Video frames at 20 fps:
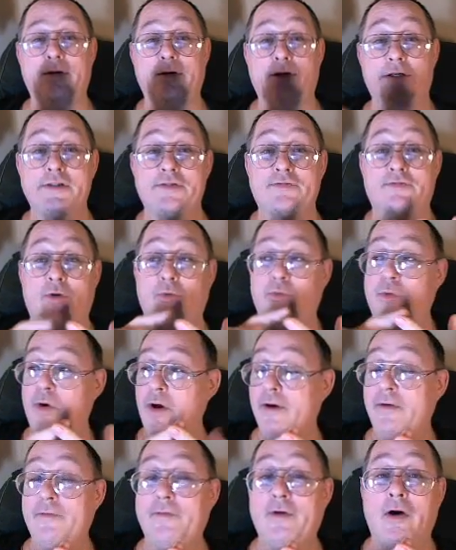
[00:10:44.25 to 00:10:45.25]
Because for
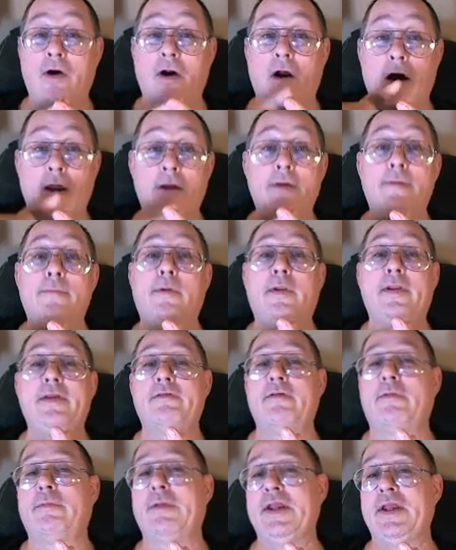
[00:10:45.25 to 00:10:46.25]
one, they're
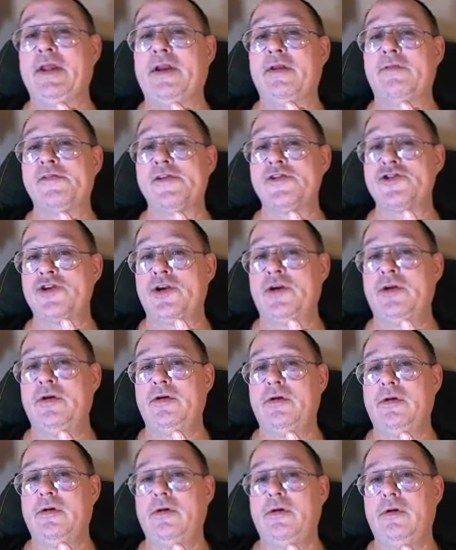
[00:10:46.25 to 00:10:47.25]
unbelievably inefficient.
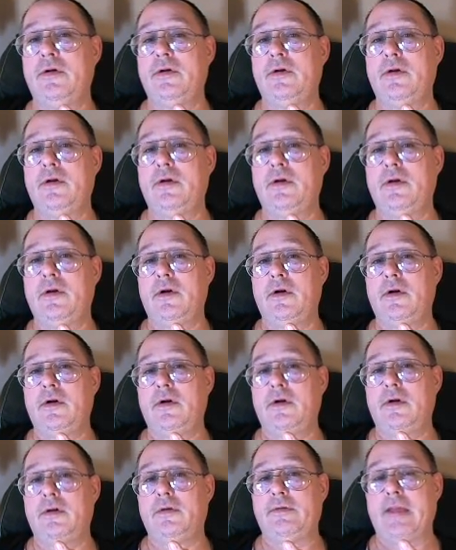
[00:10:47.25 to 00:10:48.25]

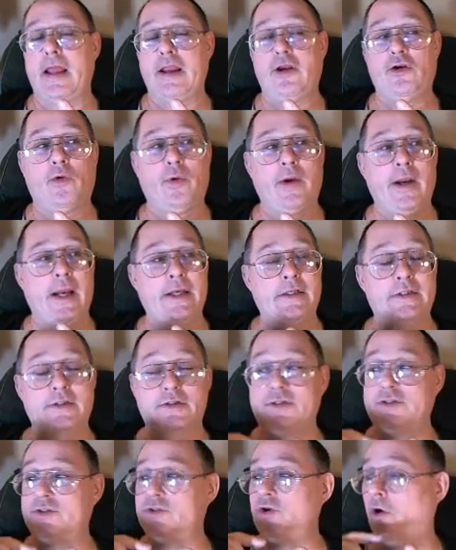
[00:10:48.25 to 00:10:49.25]
They create
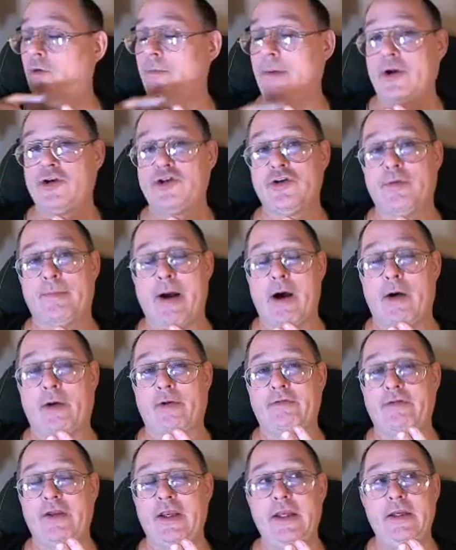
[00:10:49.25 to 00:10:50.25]
so much
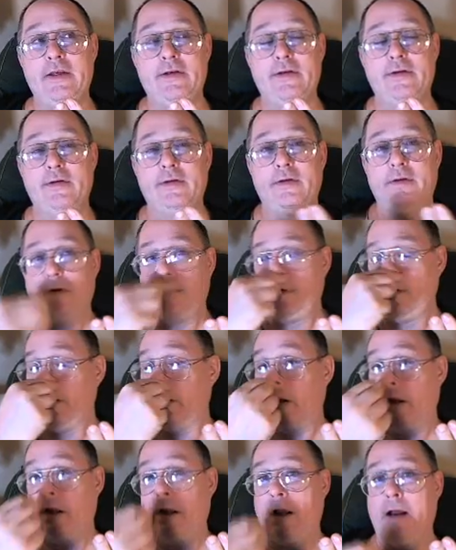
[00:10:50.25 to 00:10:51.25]
amount of heat.
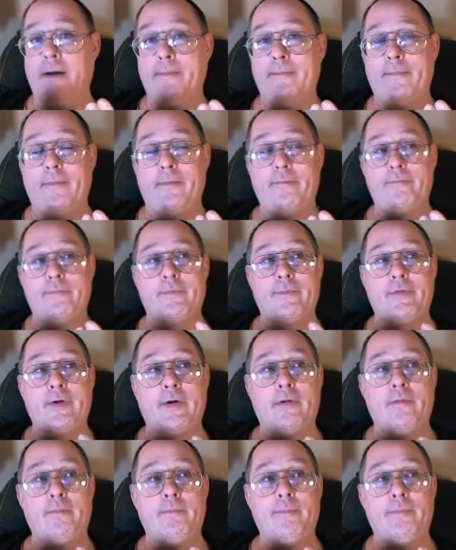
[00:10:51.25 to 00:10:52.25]
Um,
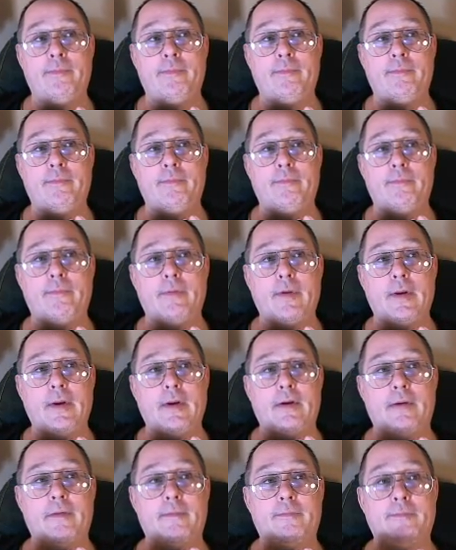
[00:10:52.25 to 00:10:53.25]
they're
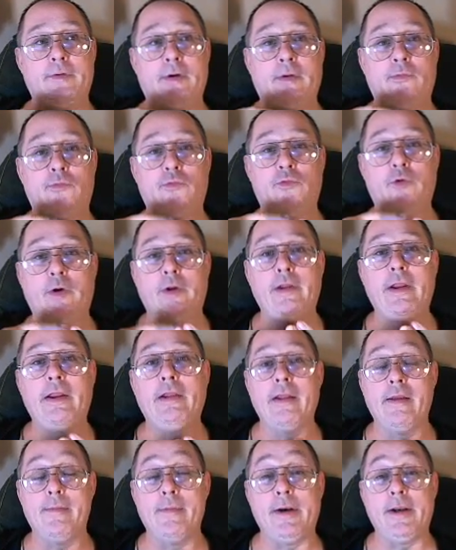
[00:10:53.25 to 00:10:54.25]
they're really
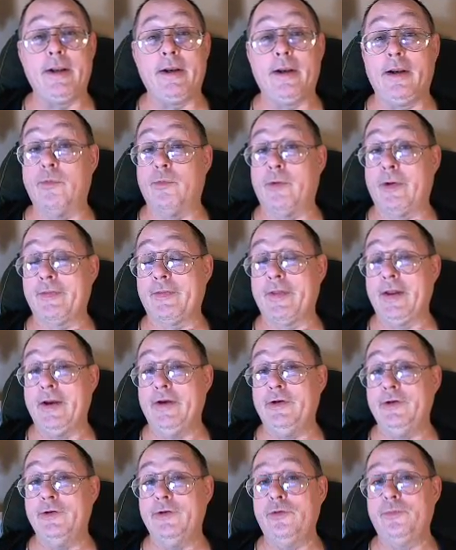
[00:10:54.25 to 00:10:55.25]
limited in what they
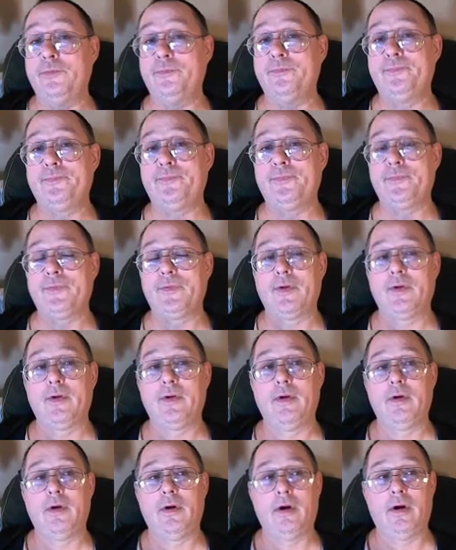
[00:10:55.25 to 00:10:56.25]
do.
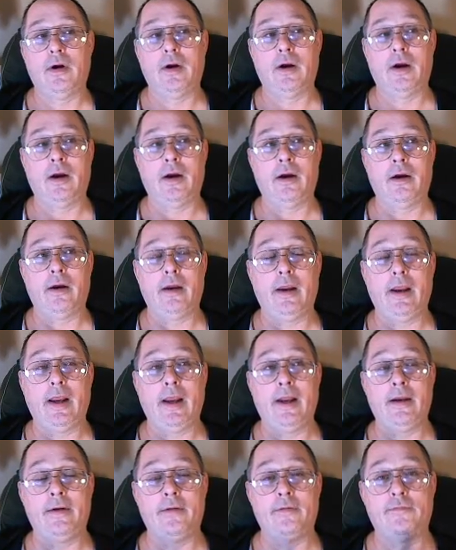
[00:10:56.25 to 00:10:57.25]
Uh,
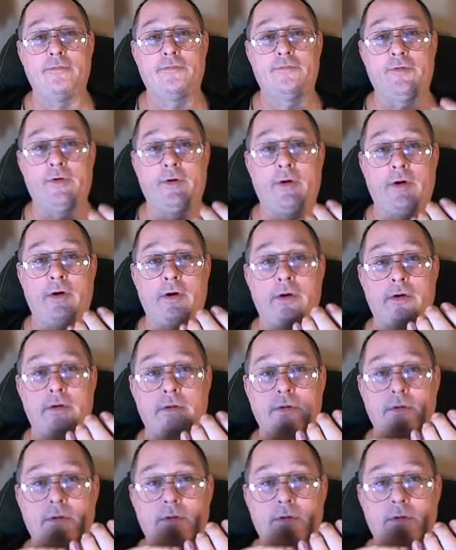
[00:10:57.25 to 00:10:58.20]
and for